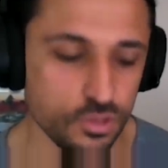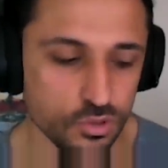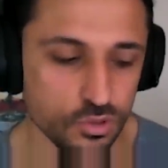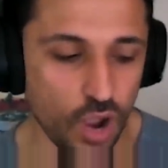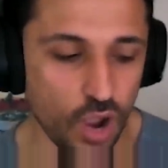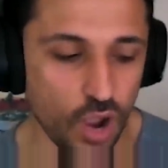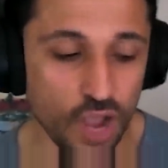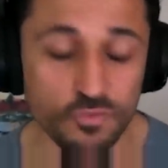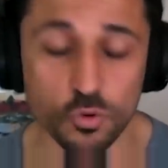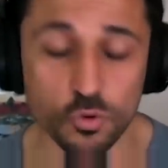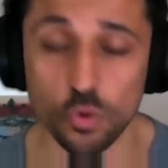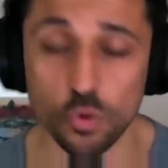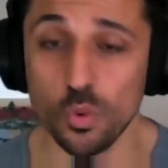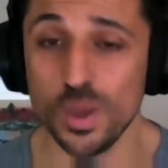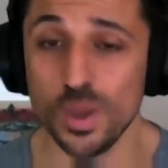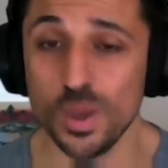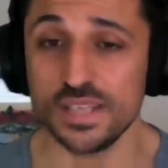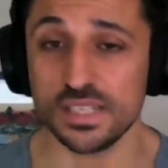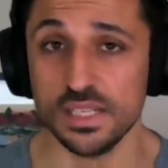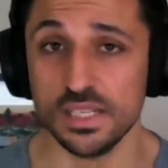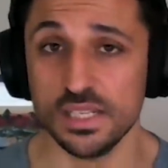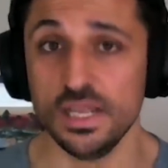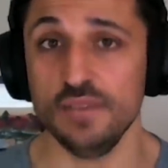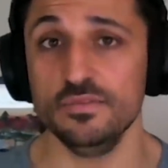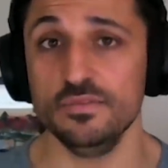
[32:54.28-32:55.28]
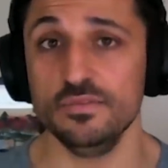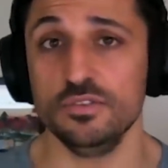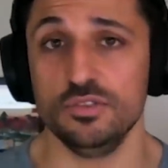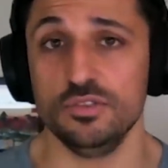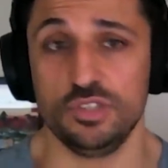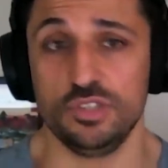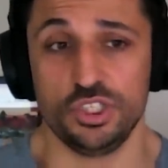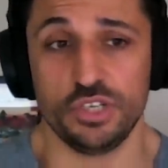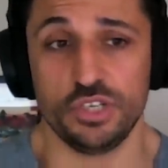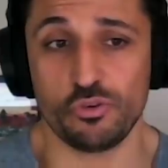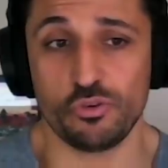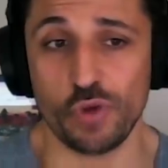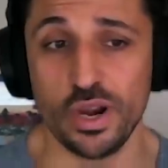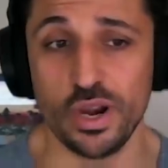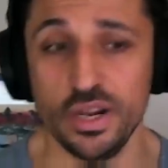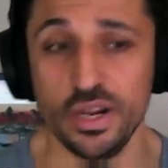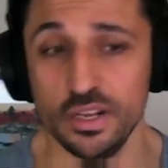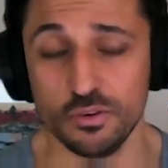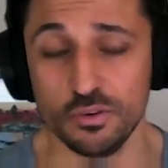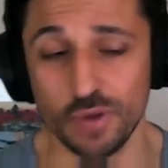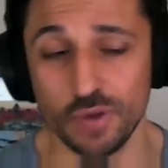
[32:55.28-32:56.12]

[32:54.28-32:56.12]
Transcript: I've always loved trading